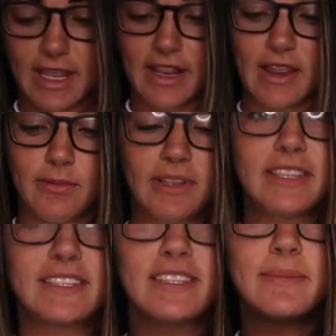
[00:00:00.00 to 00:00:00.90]
and they
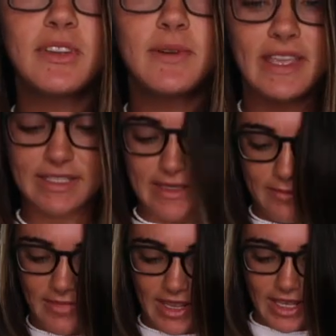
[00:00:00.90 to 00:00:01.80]
really slim your waist
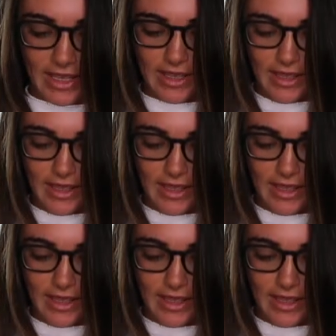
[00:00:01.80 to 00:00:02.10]
and make